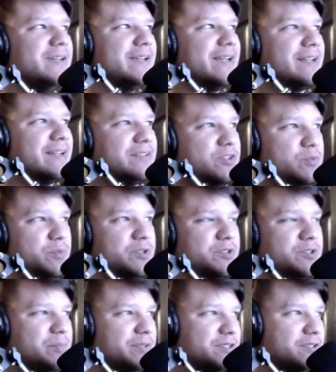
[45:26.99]
Like Activision
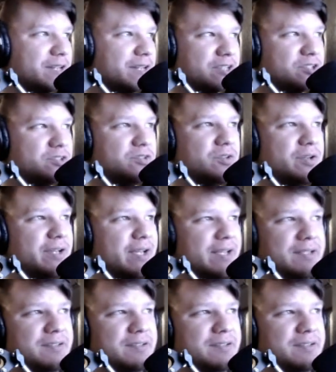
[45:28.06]
Blizzard, Blizzard has so uh,